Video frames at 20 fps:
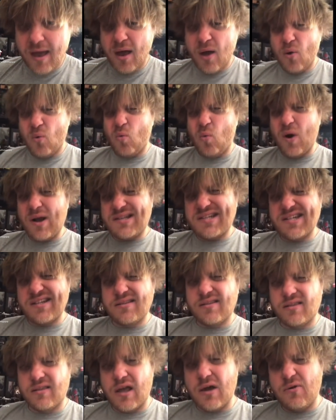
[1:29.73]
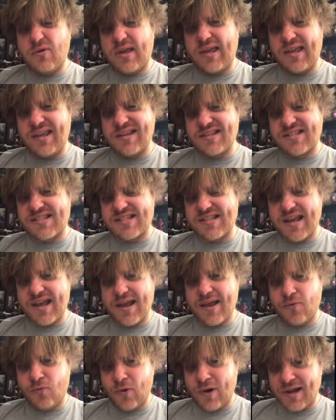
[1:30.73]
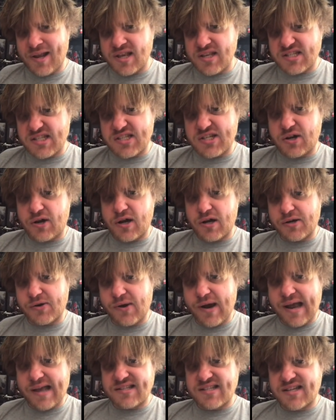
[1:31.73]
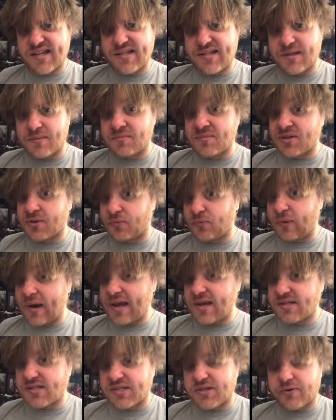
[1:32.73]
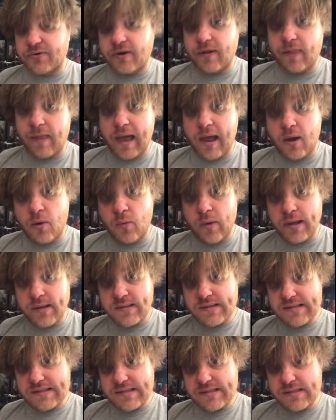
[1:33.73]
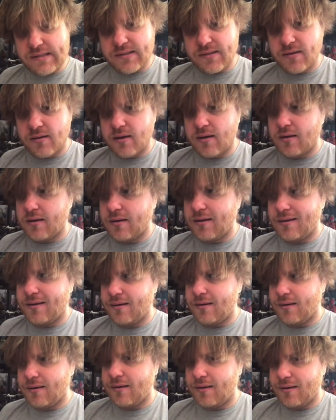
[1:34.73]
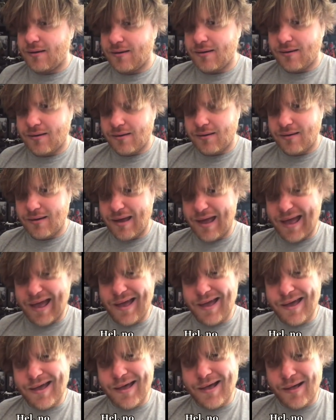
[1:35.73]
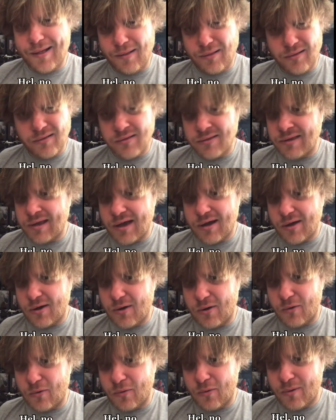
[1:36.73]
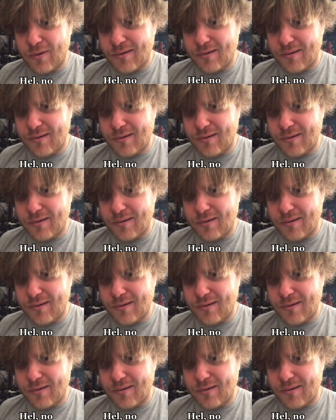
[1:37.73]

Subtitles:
what did Loki say when his daughter asked him to raise her allowance? Hell no.